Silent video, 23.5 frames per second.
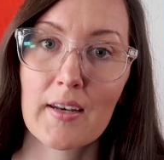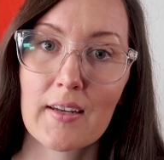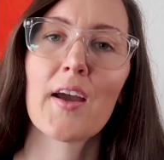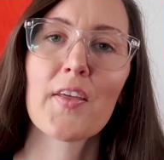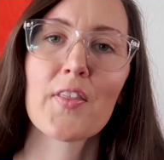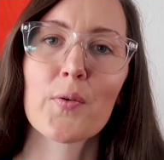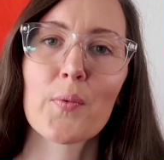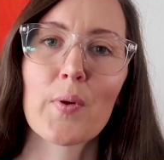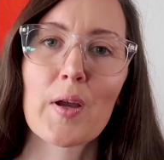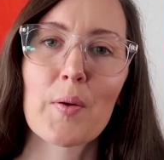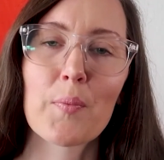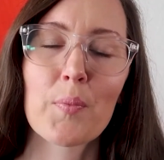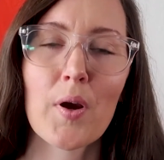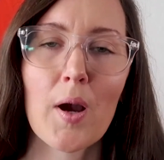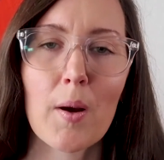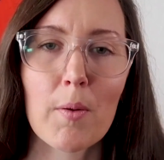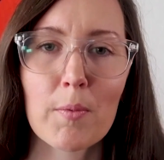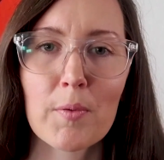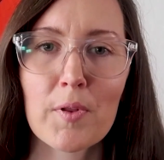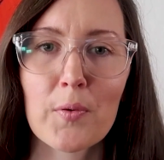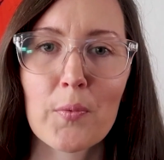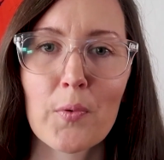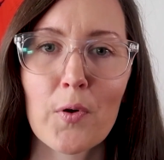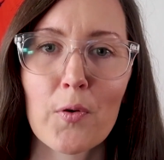Either way,
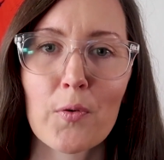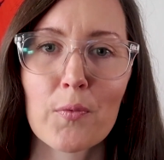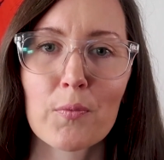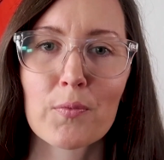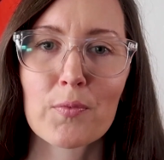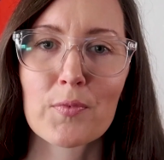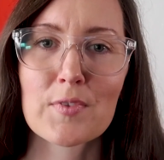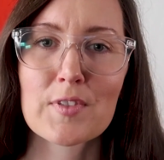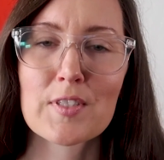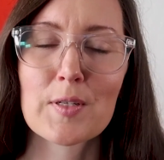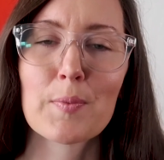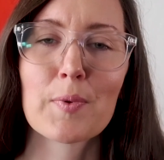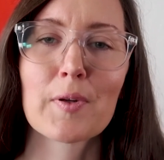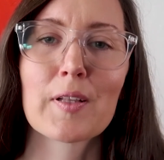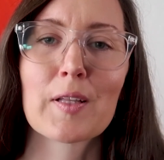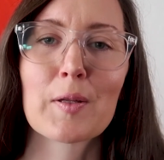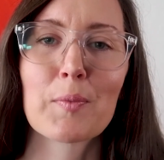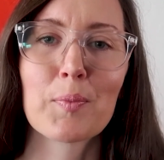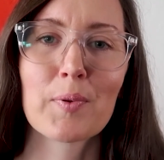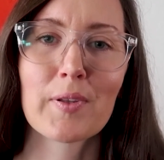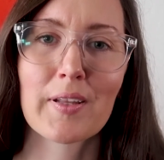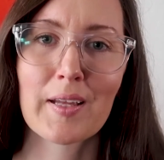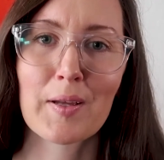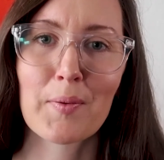probably won't typically
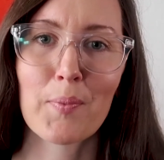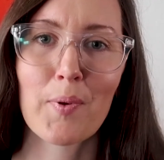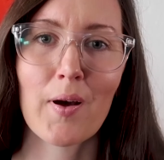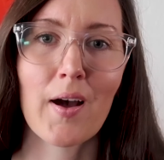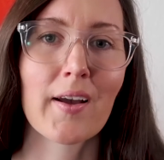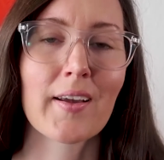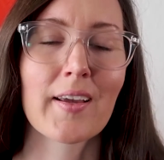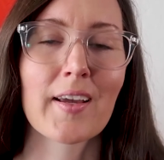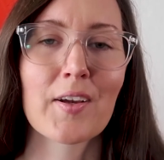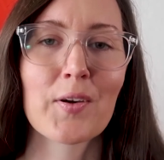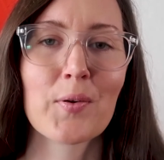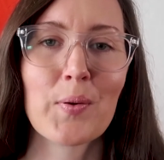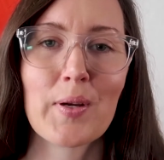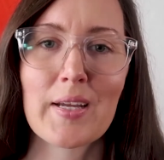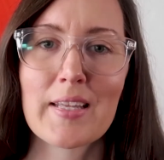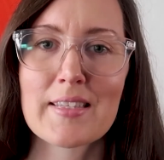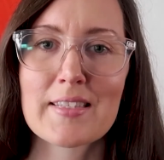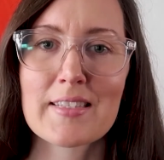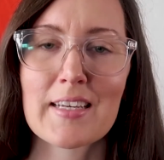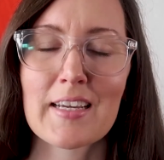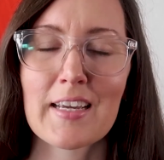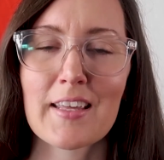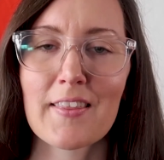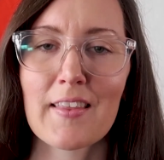play pocket
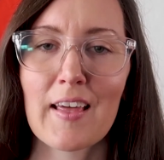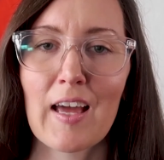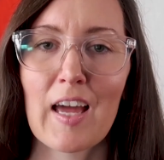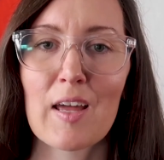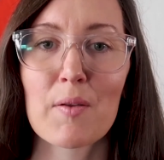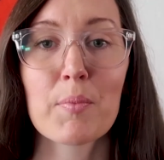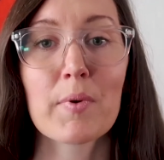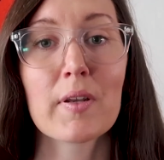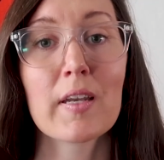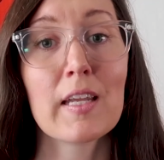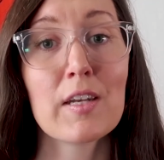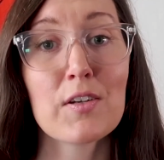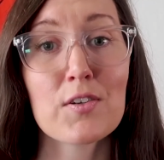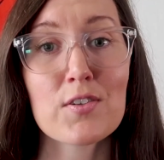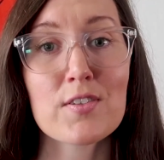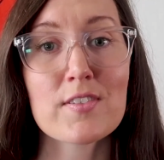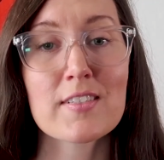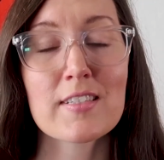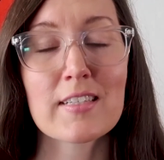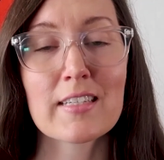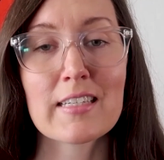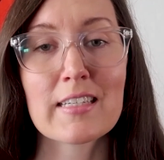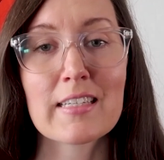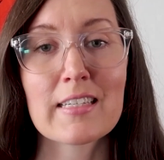queens like that, but
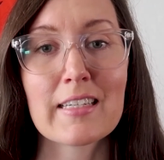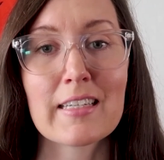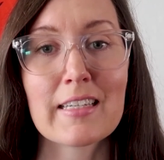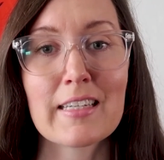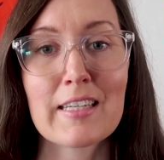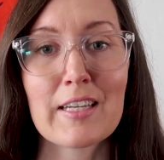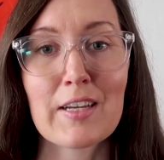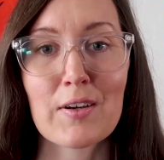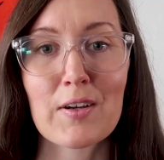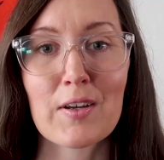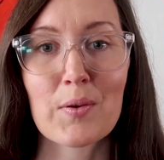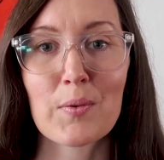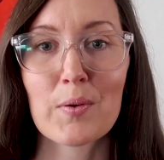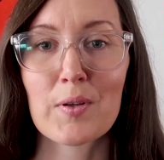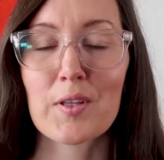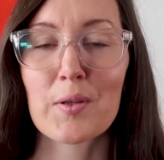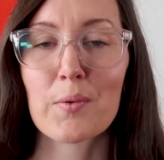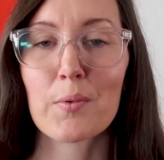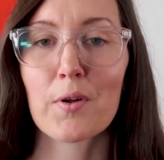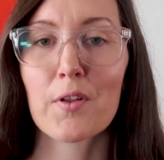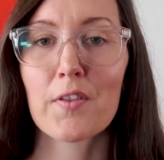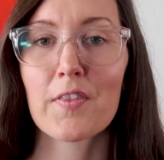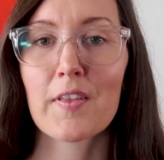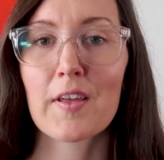interested in hearing what
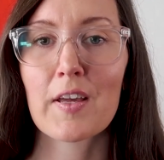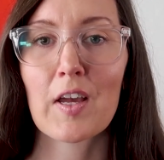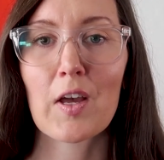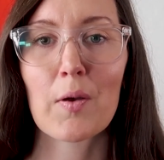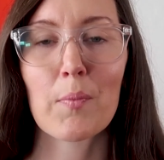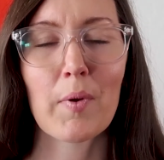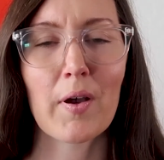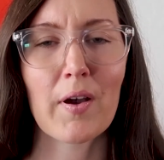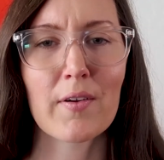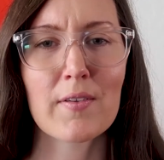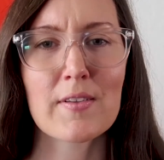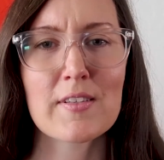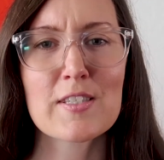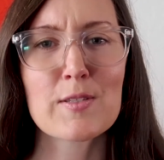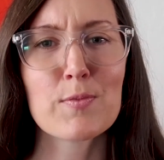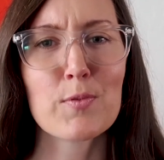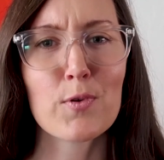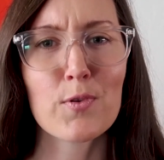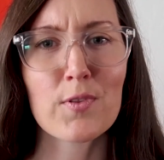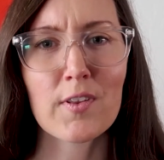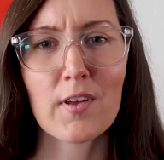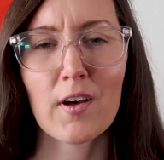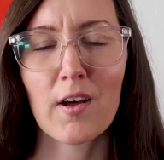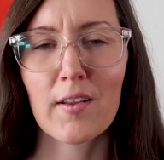you all think about
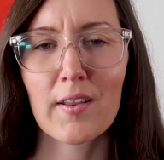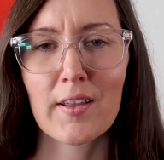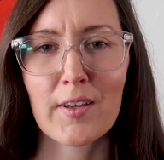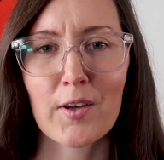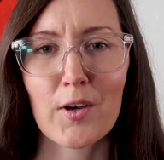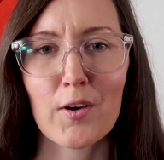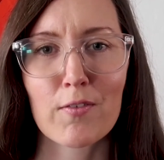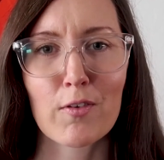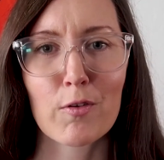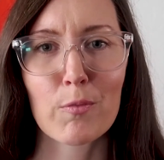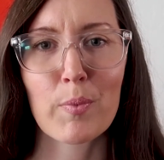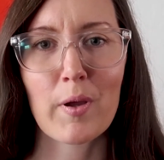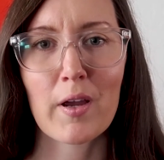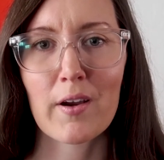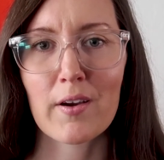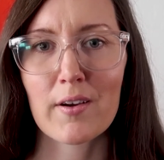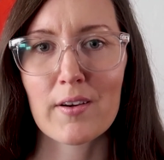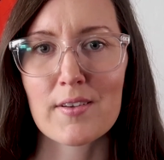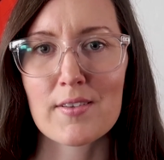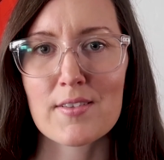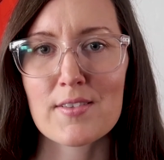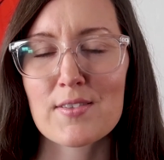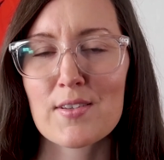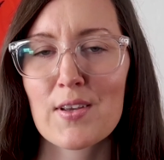smooth calling over
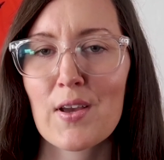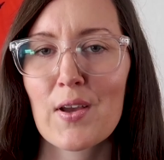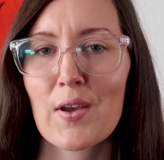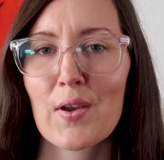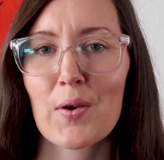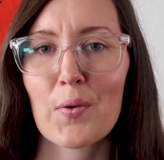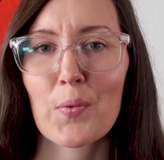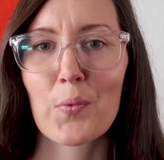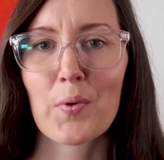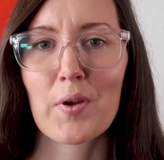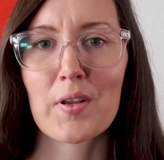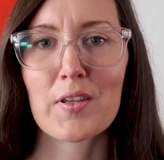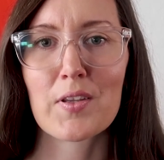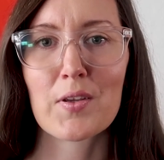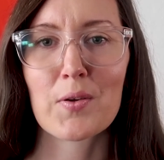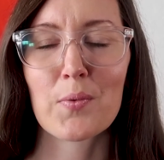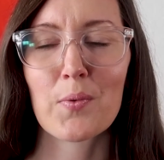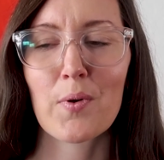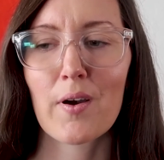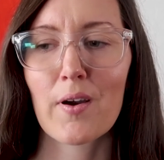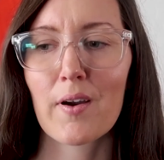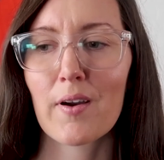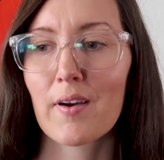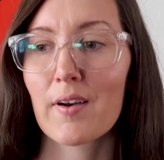pairs when you
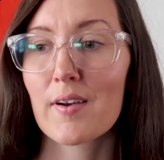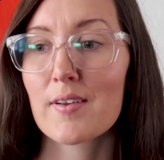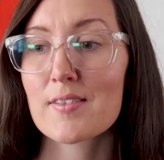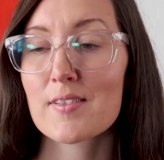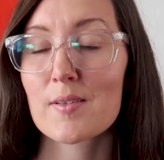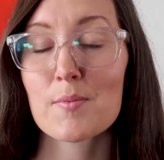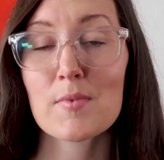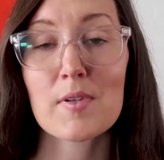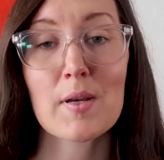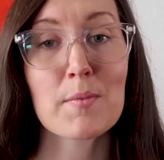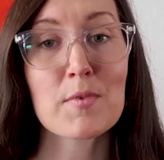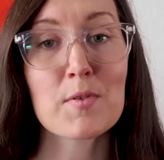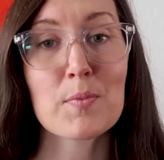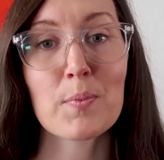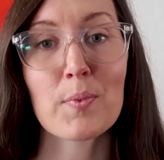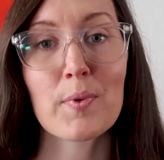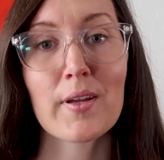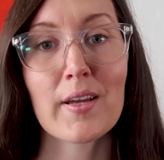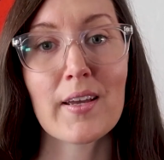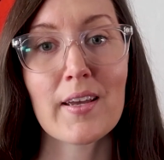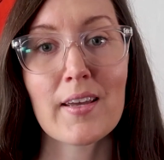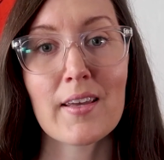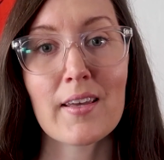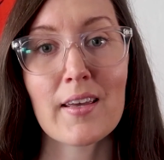are sometimes
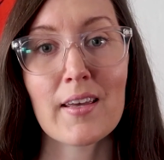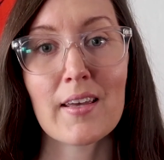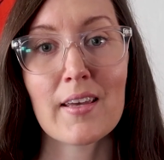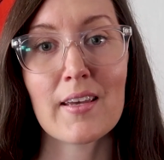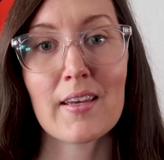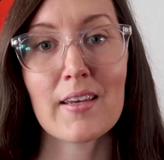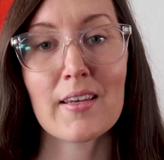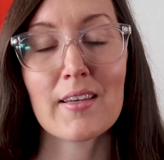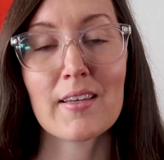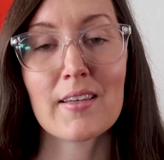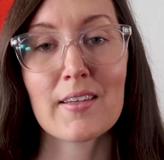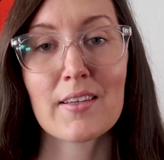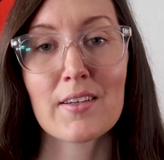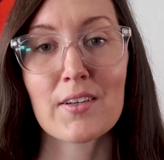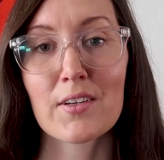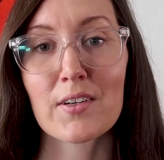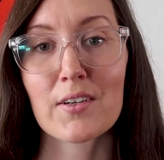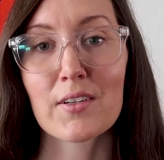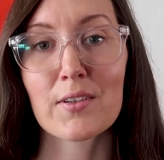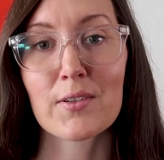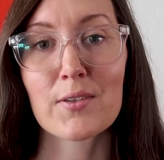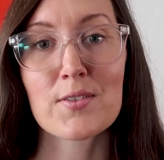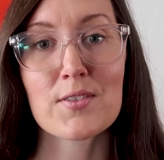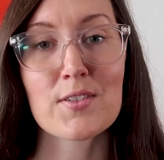playing a
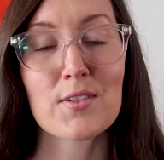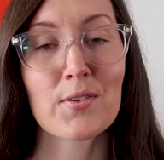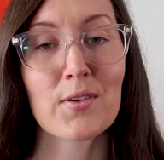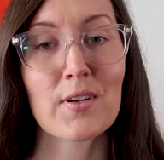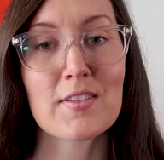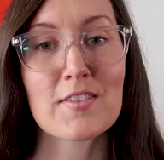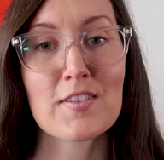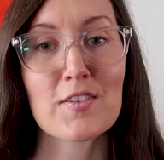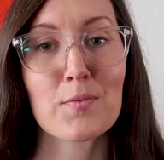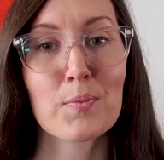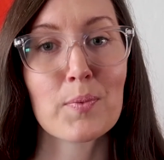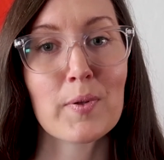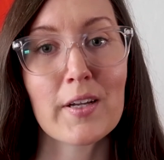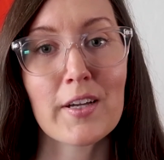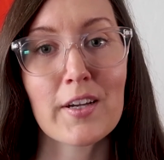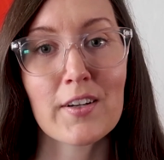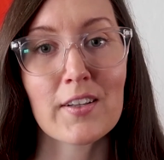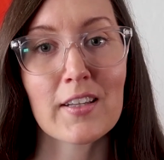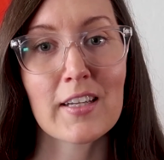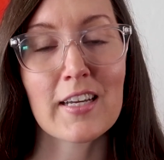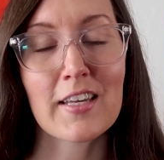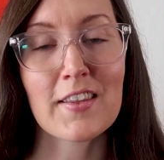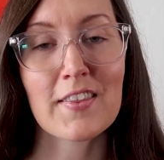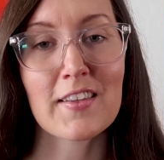good loose aggressive player
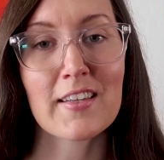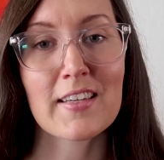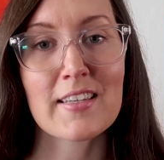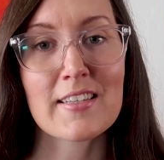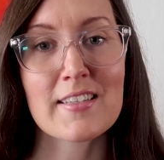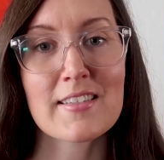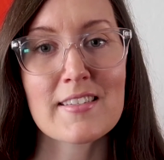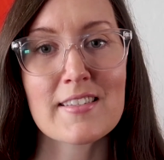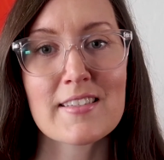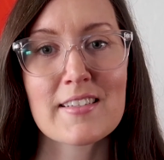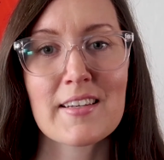like this.